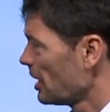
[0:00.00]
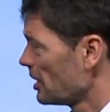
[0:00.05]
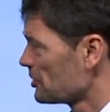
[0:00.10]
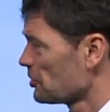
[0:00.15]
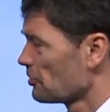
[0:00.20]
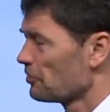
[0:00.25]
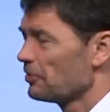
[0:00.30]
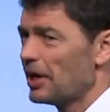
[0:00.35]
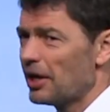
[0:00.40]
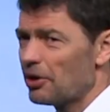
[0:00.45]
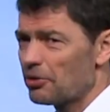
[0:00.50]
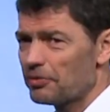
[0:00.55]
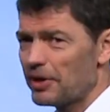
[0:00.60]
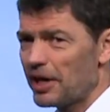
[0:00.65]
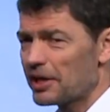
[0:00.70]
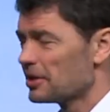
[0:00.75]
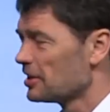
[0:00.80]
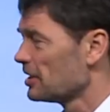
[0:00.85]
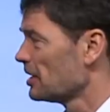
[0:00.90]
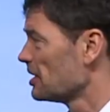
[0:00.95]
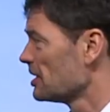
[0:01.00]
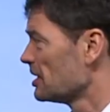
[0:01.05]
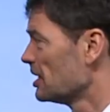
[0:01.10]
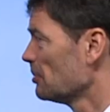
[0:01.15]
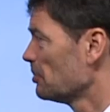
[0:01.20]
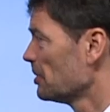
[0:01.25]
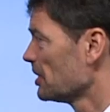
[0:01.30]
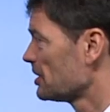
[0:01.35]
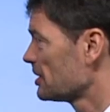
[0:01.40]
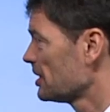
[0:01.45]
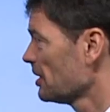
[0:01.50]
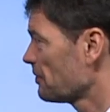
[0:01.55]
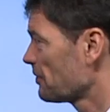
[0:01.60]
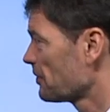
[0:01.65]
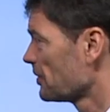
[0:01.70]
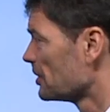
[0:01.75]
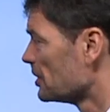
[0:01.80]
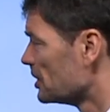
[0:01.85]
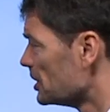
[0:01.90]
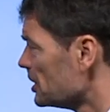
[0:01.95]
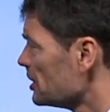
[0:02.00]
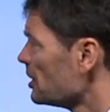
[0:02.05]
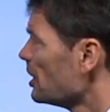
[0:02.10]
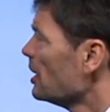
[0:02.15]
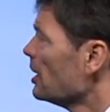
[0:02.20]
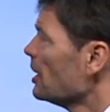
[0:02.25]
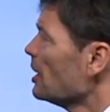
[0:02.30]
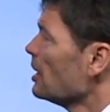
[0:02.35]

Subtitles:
I should now write it a little bit differently.